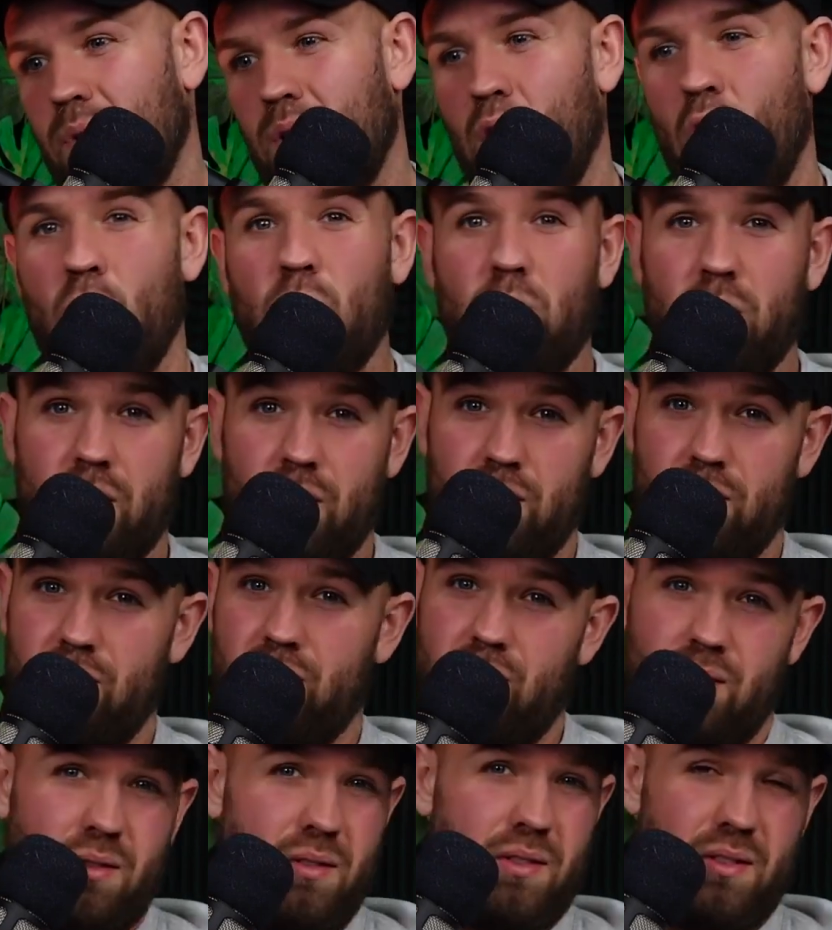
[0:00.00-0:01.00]
all of,
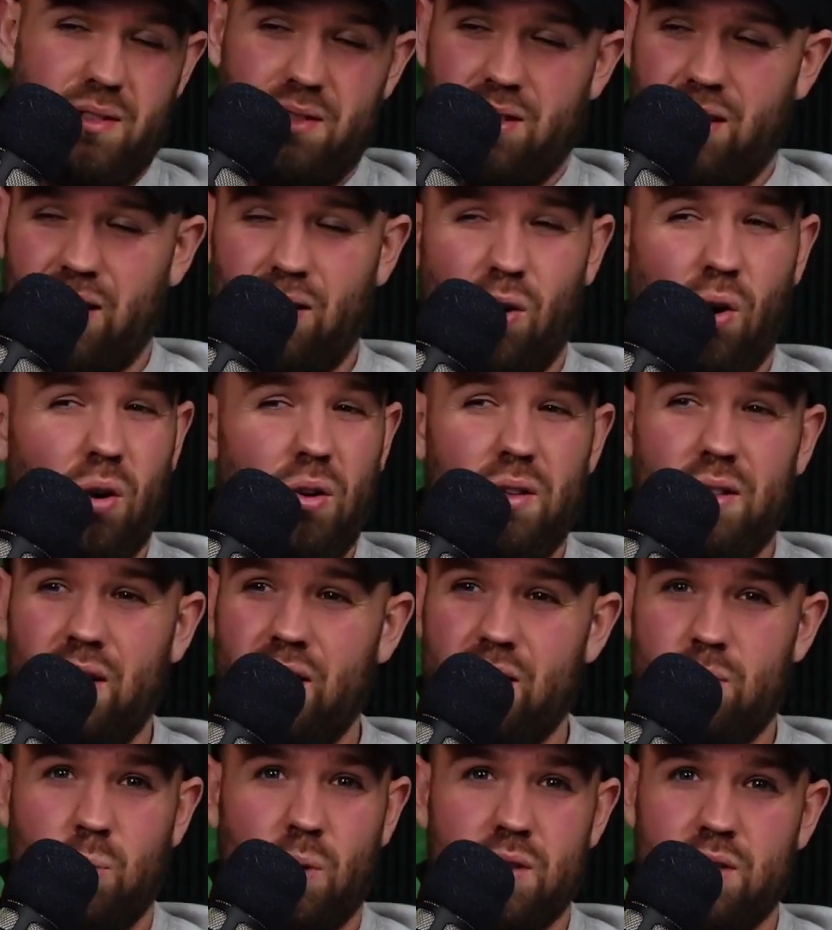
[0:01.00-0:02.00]
like all of
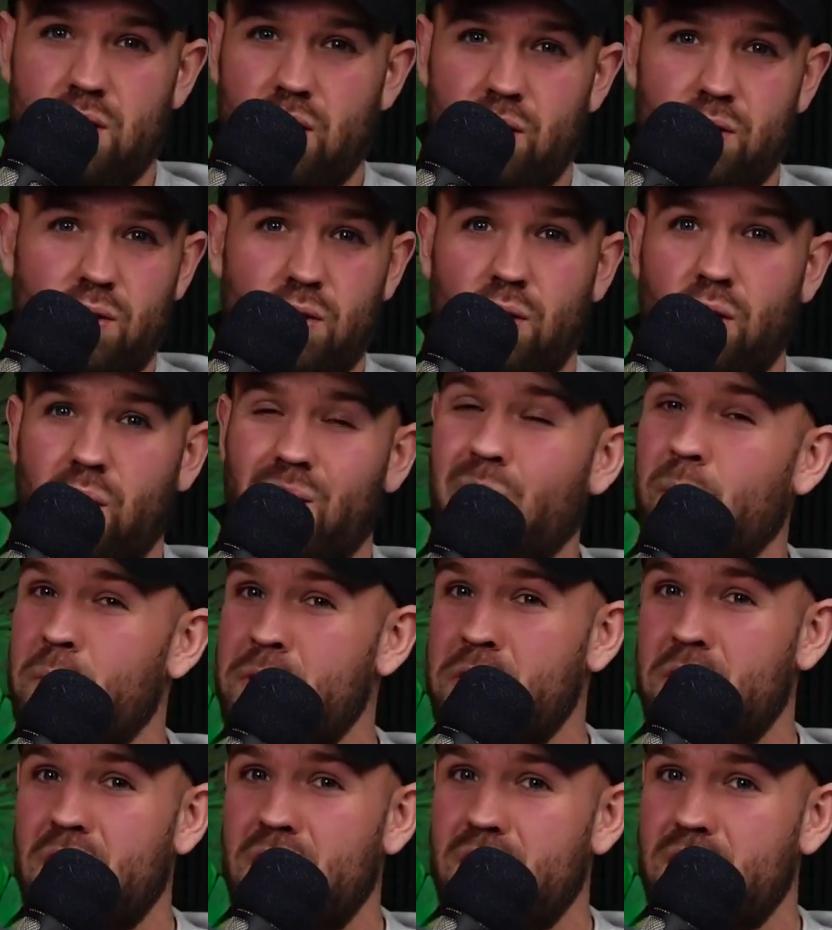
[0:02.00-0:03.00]
these ones that are doing
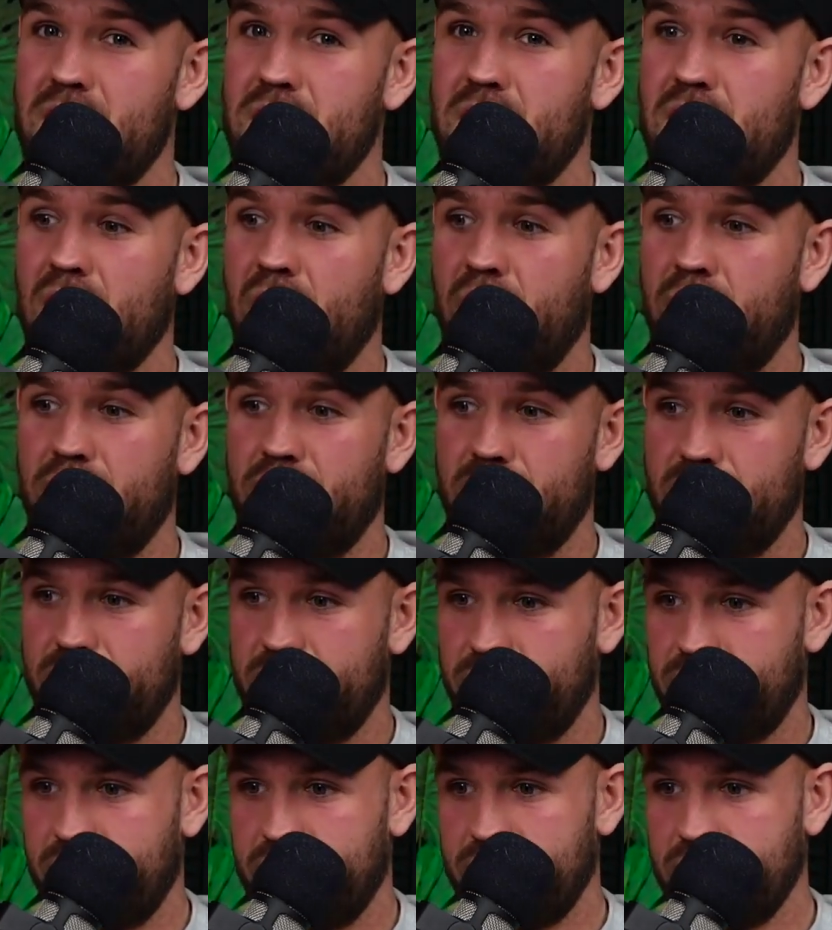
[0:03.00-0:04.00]
communities and stuff
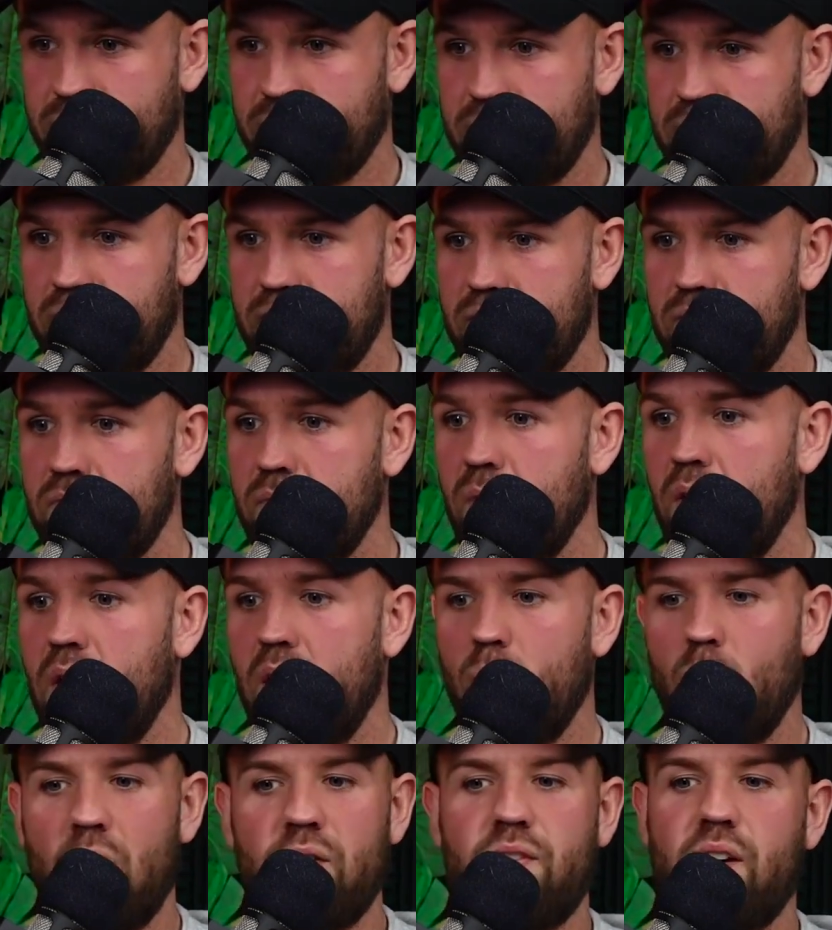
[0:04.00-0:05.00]

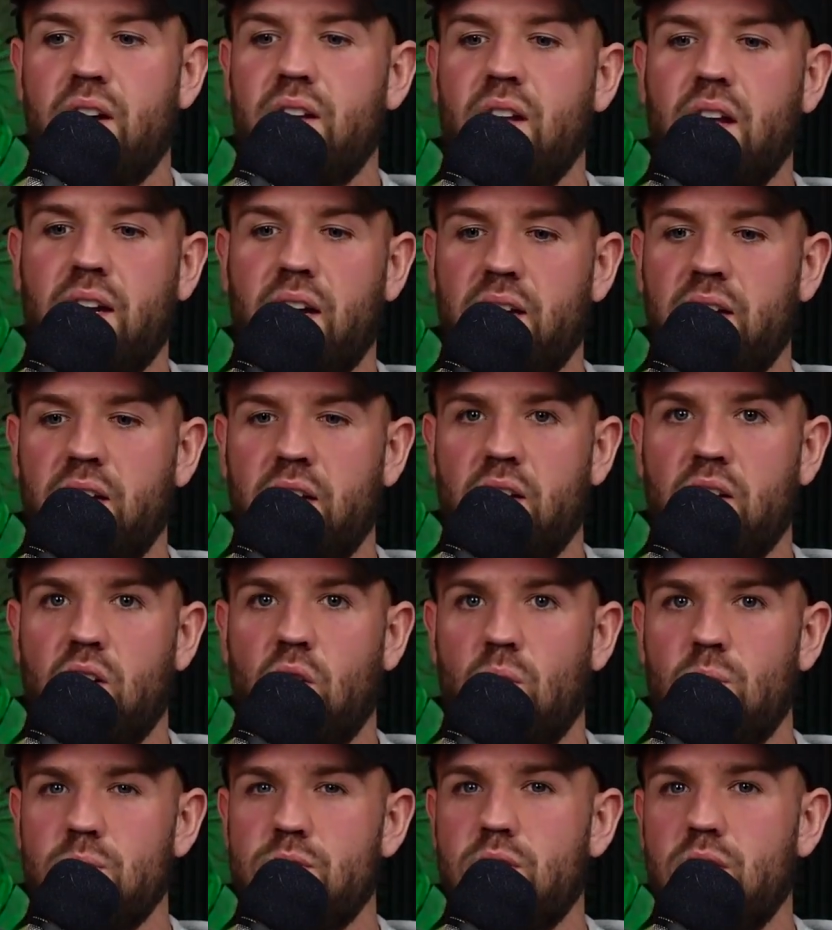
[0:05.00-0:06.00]
within like a year of
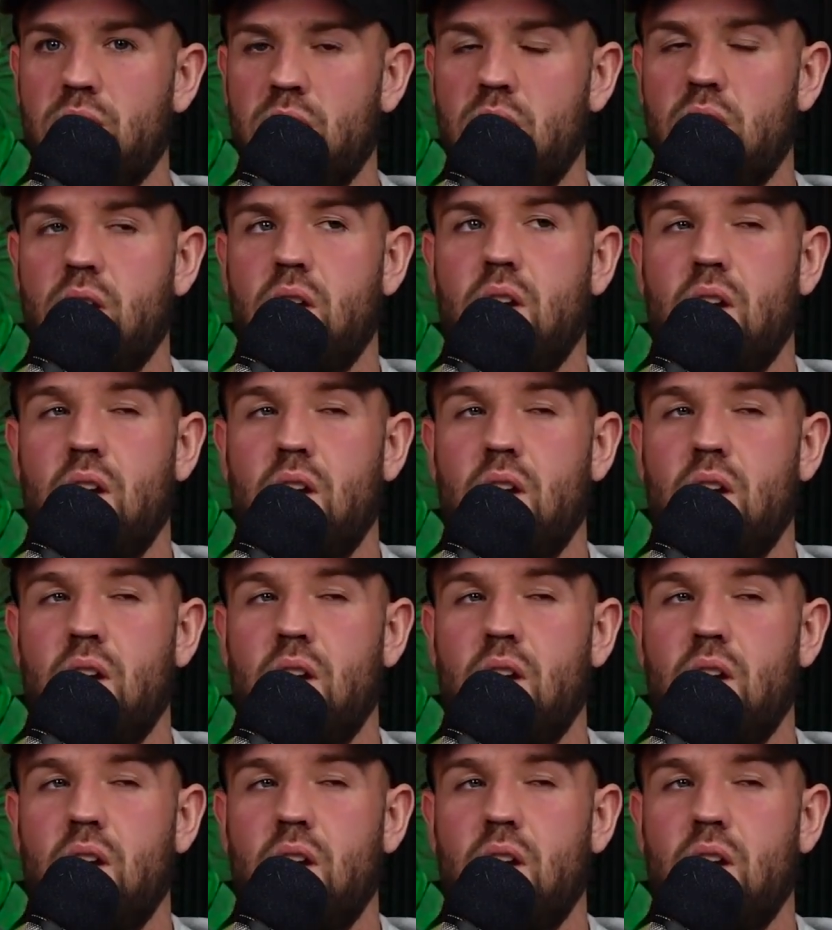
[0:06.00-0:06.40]
coaching,